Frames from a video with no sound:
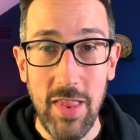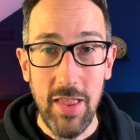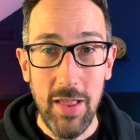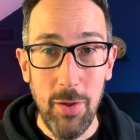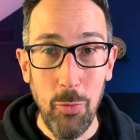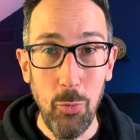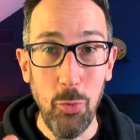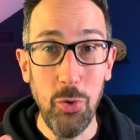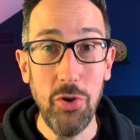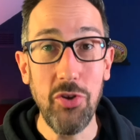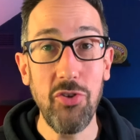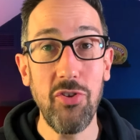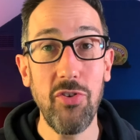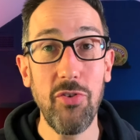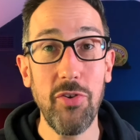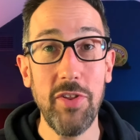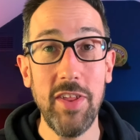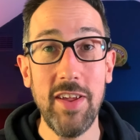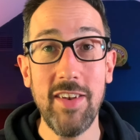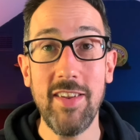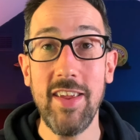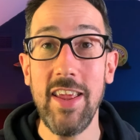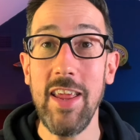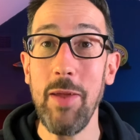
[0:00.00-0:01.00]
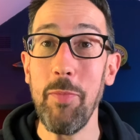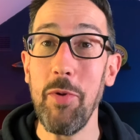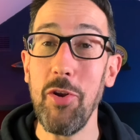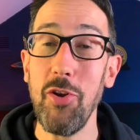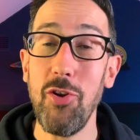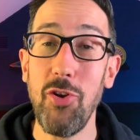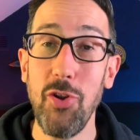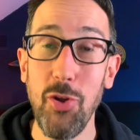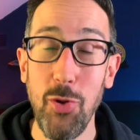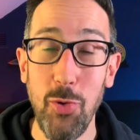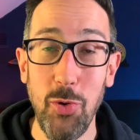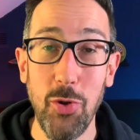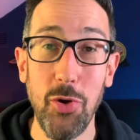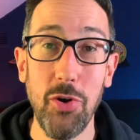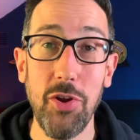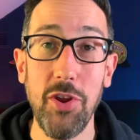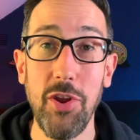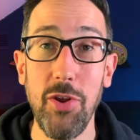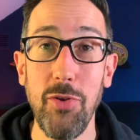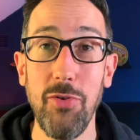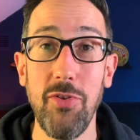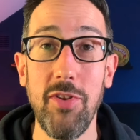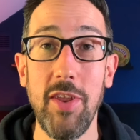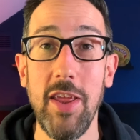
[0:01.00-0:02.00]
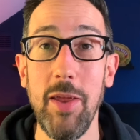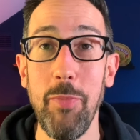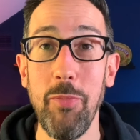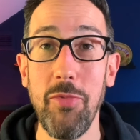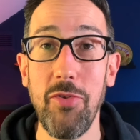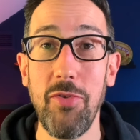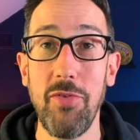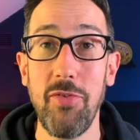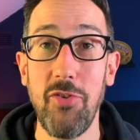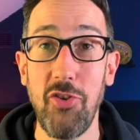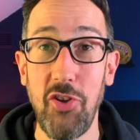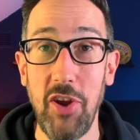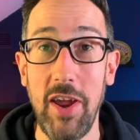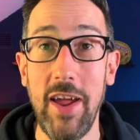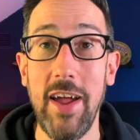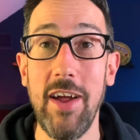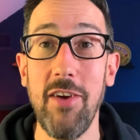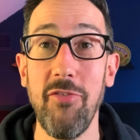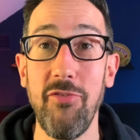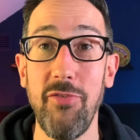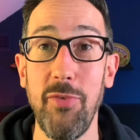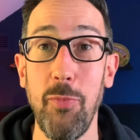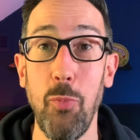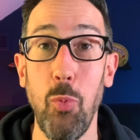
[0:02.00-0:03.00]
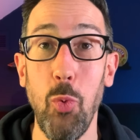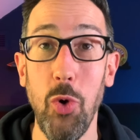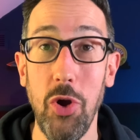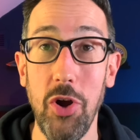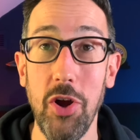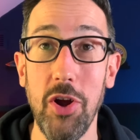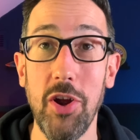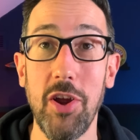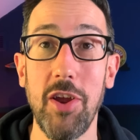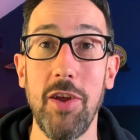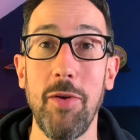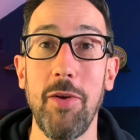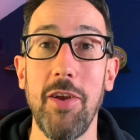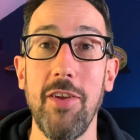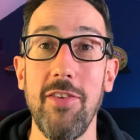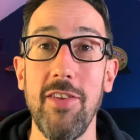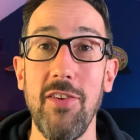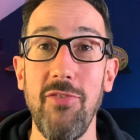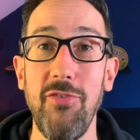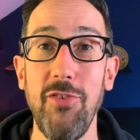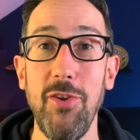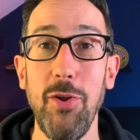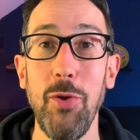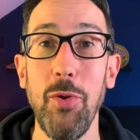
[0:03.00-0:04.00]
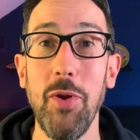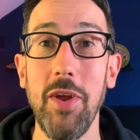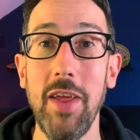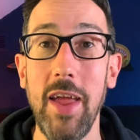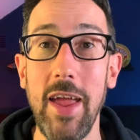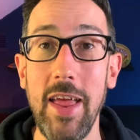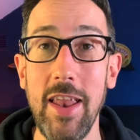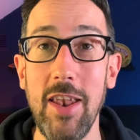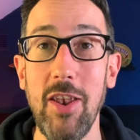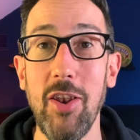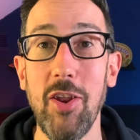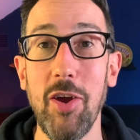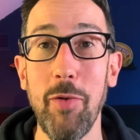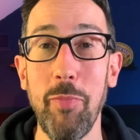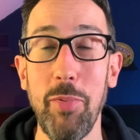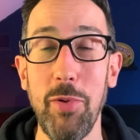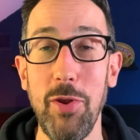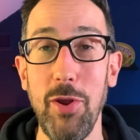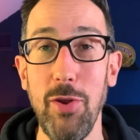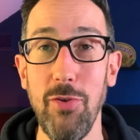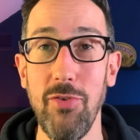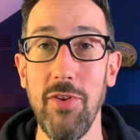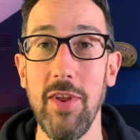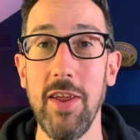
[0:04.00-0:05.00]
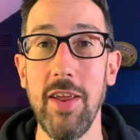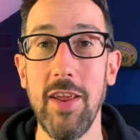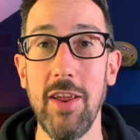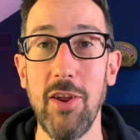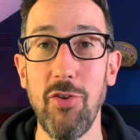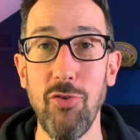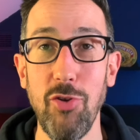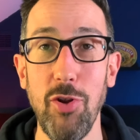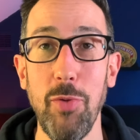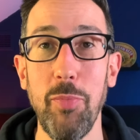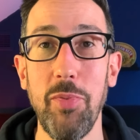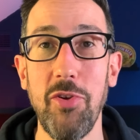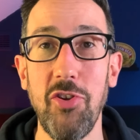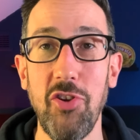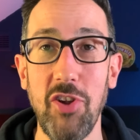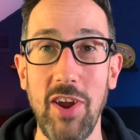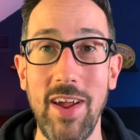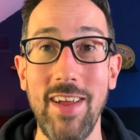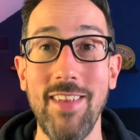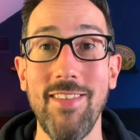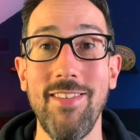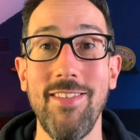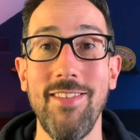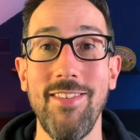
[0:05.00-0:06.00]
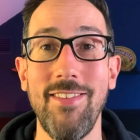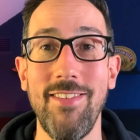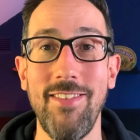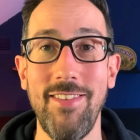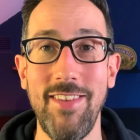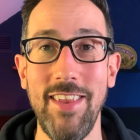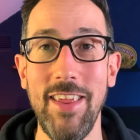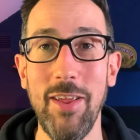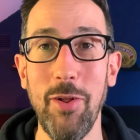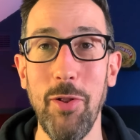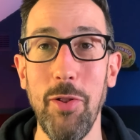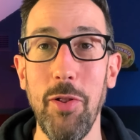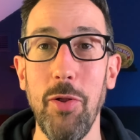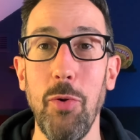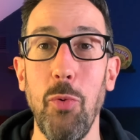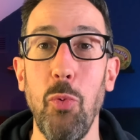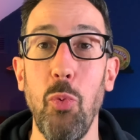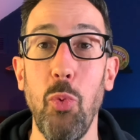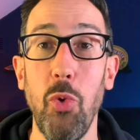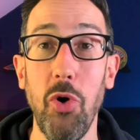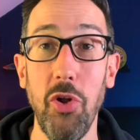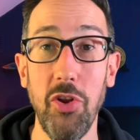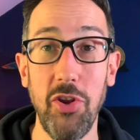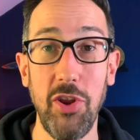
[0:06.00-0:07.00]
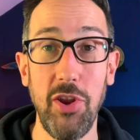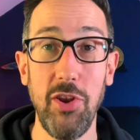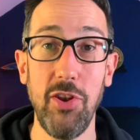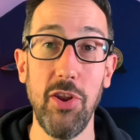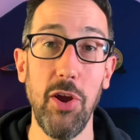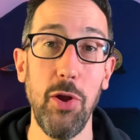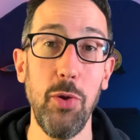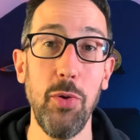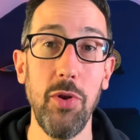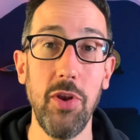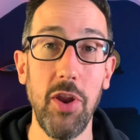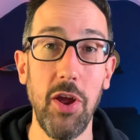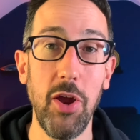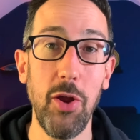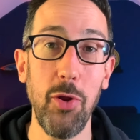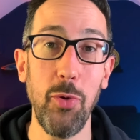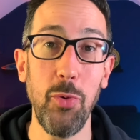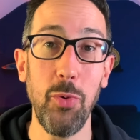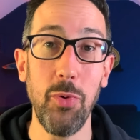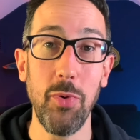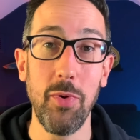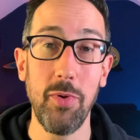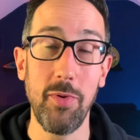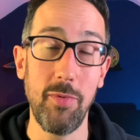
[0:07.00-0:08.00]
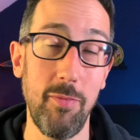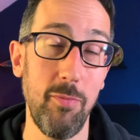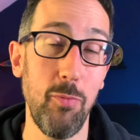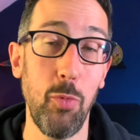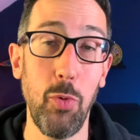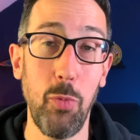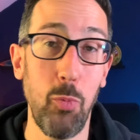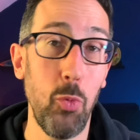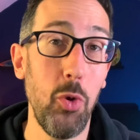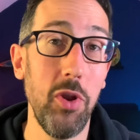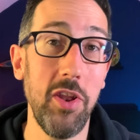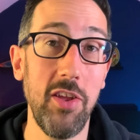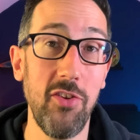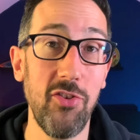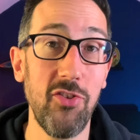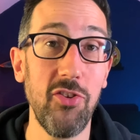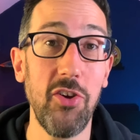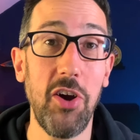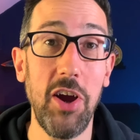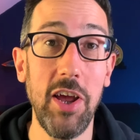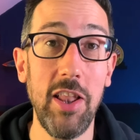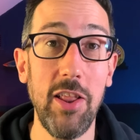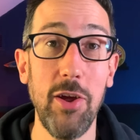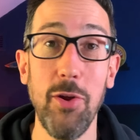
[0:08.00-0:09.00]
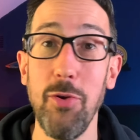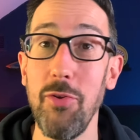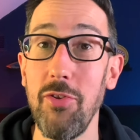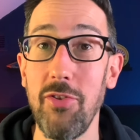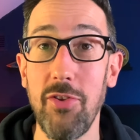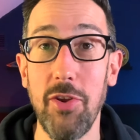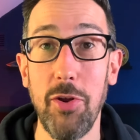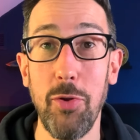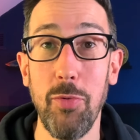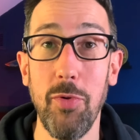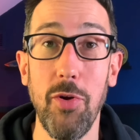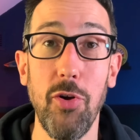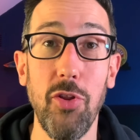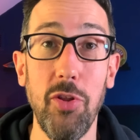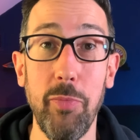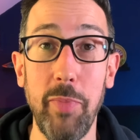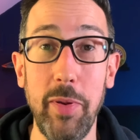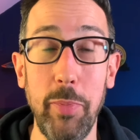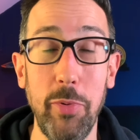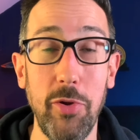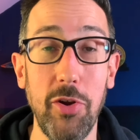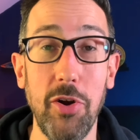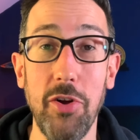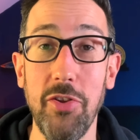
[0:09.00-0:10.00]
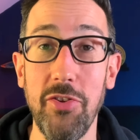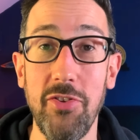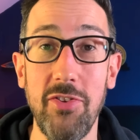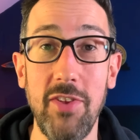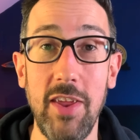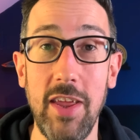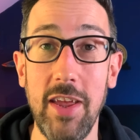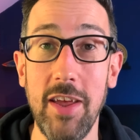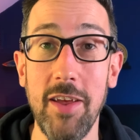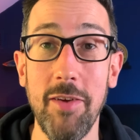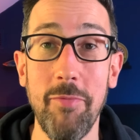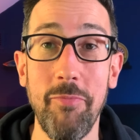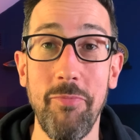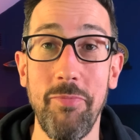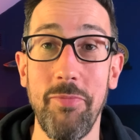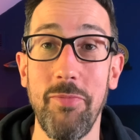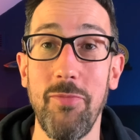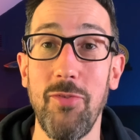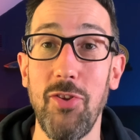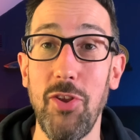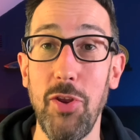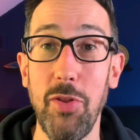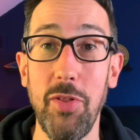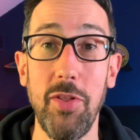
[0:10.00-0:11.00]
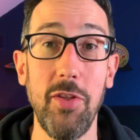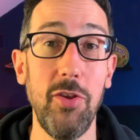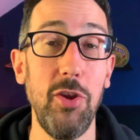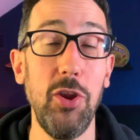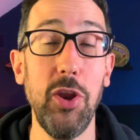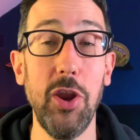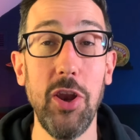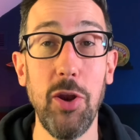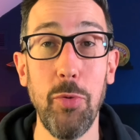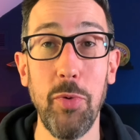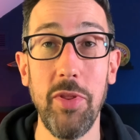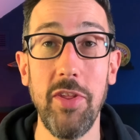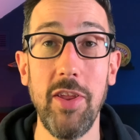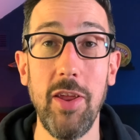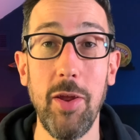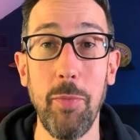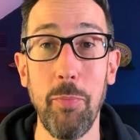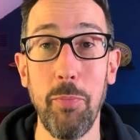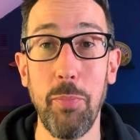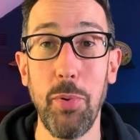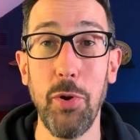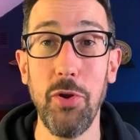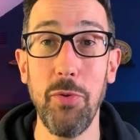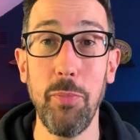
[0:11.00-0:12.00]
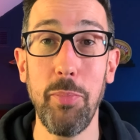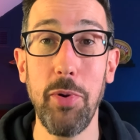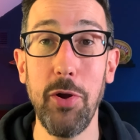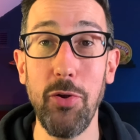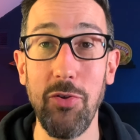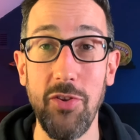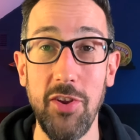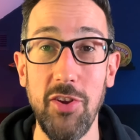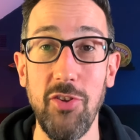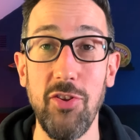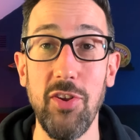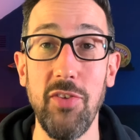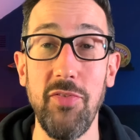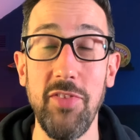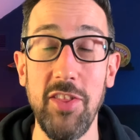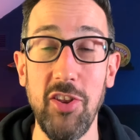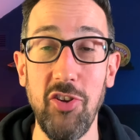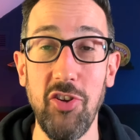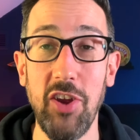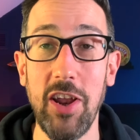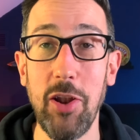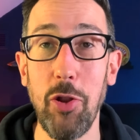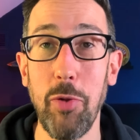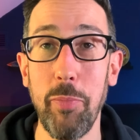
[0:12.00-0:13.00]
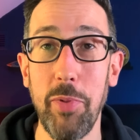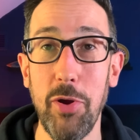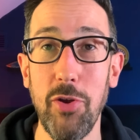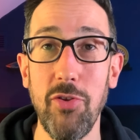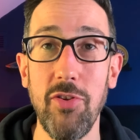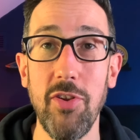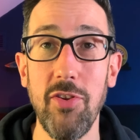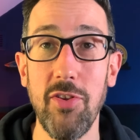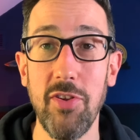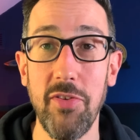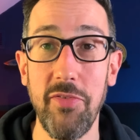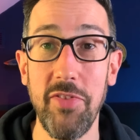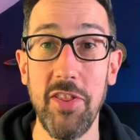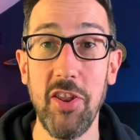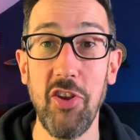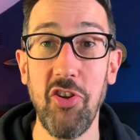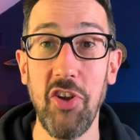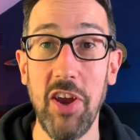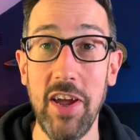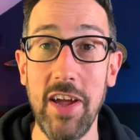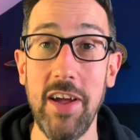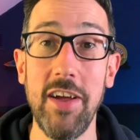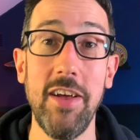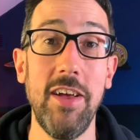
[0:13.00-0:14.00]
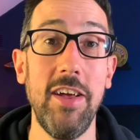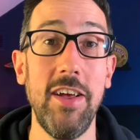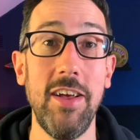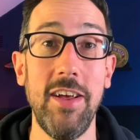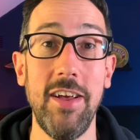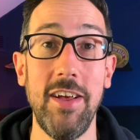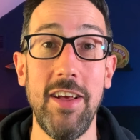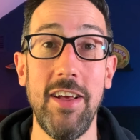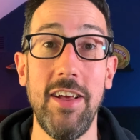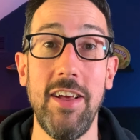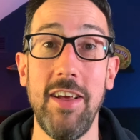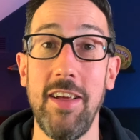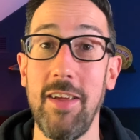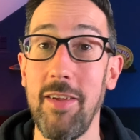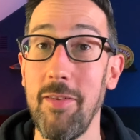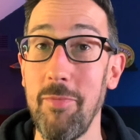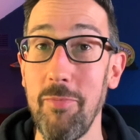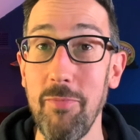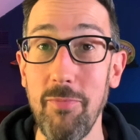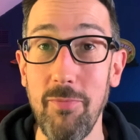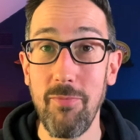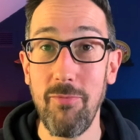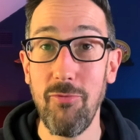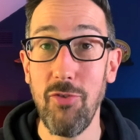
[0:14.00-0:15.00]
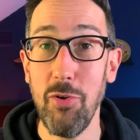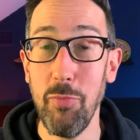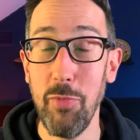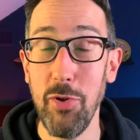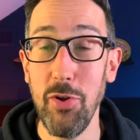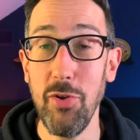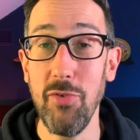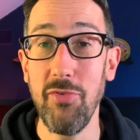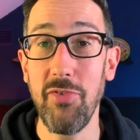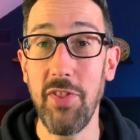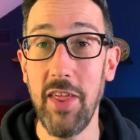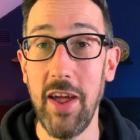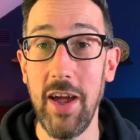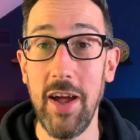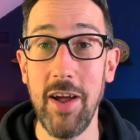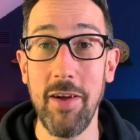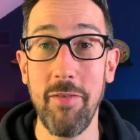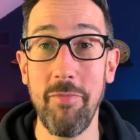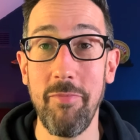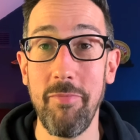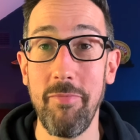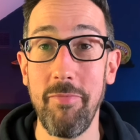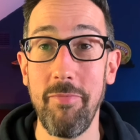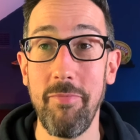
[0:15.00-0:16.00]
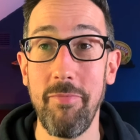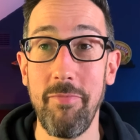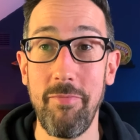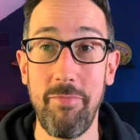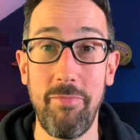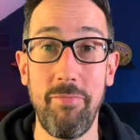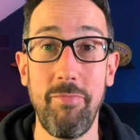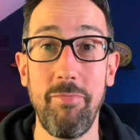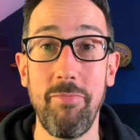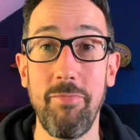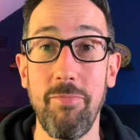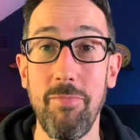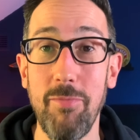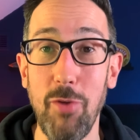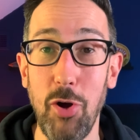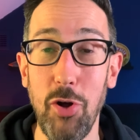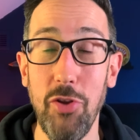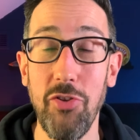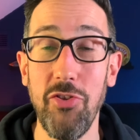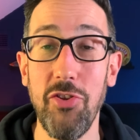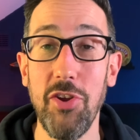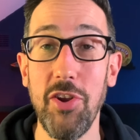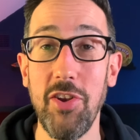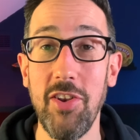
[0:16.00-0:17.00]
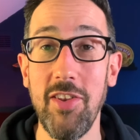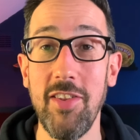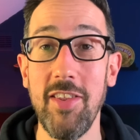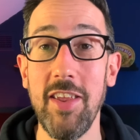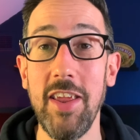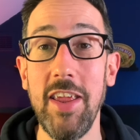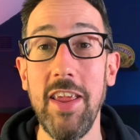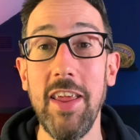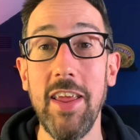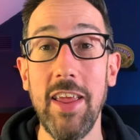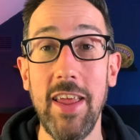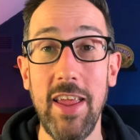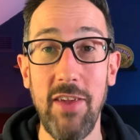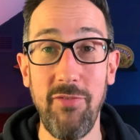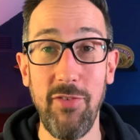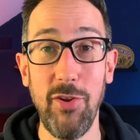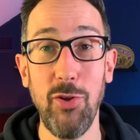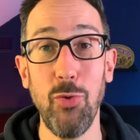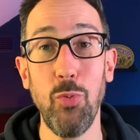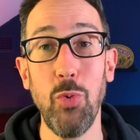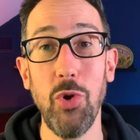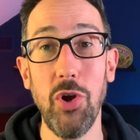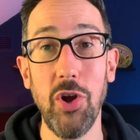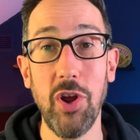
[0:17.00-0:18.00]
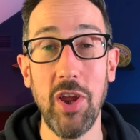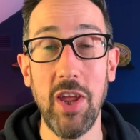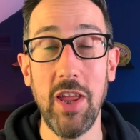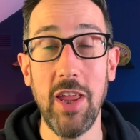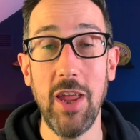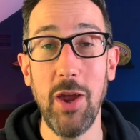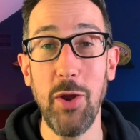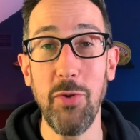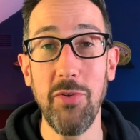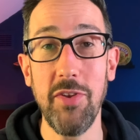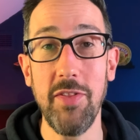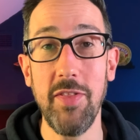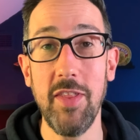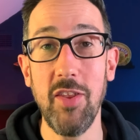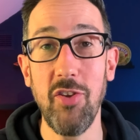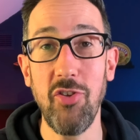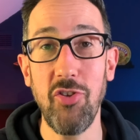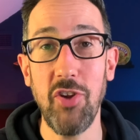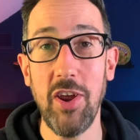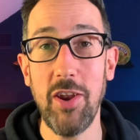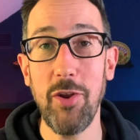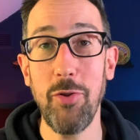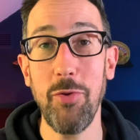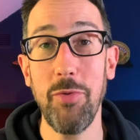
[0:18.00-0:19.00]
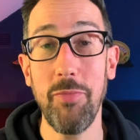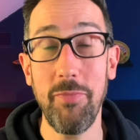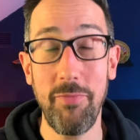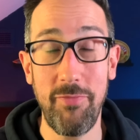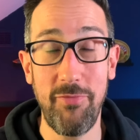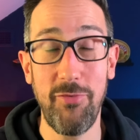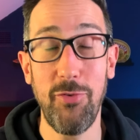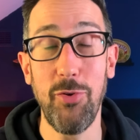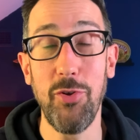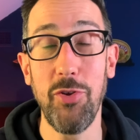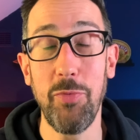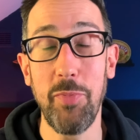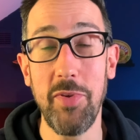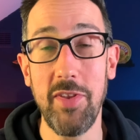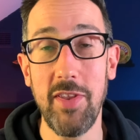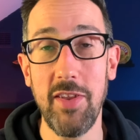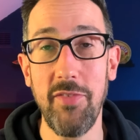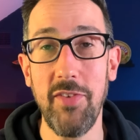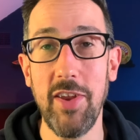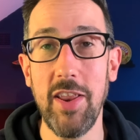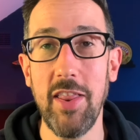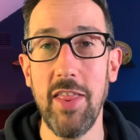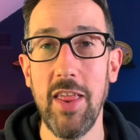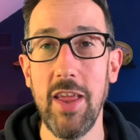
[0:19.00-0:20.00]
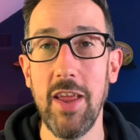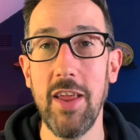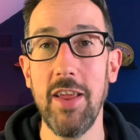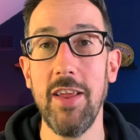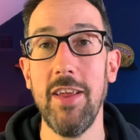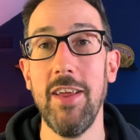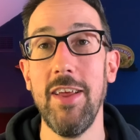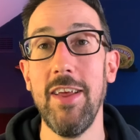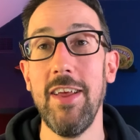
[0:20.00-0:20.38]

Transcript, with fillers: Once you've got that team, do not use Teams chat for work because if you end up using group chats still, one, you don't know, one, it's siloed, so other people can't see it. So you don't know whether you're posting stuff in the channel or posting stuff in the chat. Remove that uncertainty. If it's work, it goes in this channel for a specific thing.